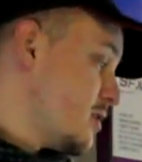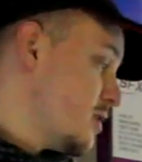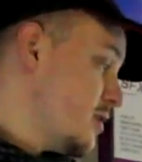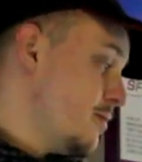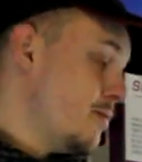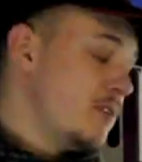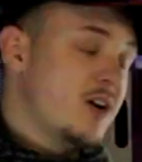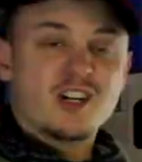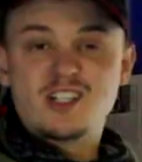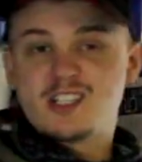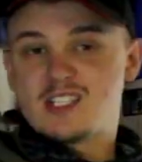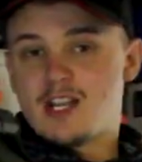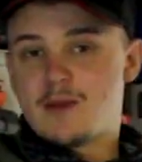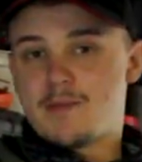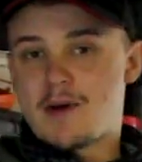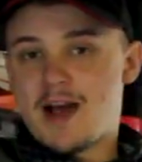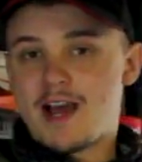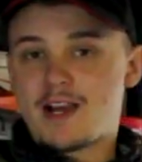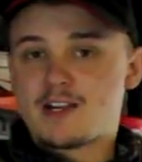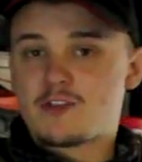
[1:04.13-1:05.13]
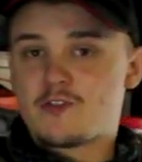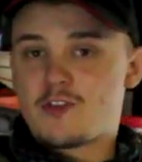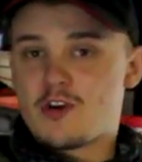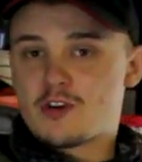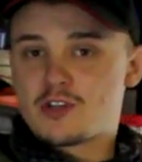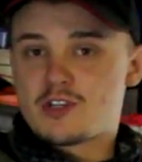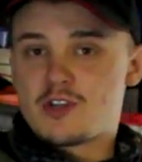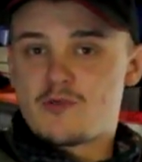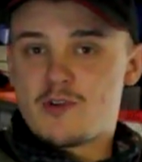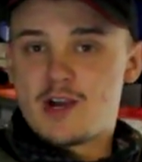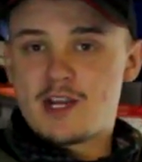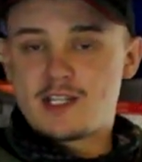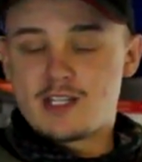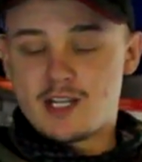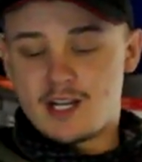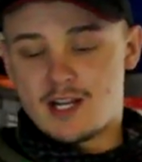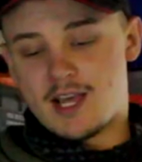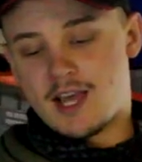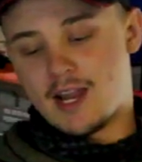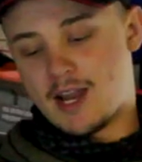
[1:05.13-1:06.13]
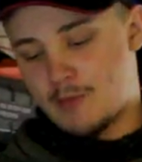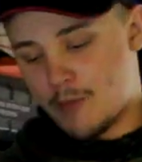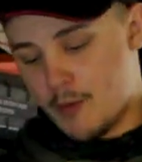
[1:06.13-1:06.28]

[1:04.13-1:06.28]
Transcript: some nice cinematics of the Austin Racing, and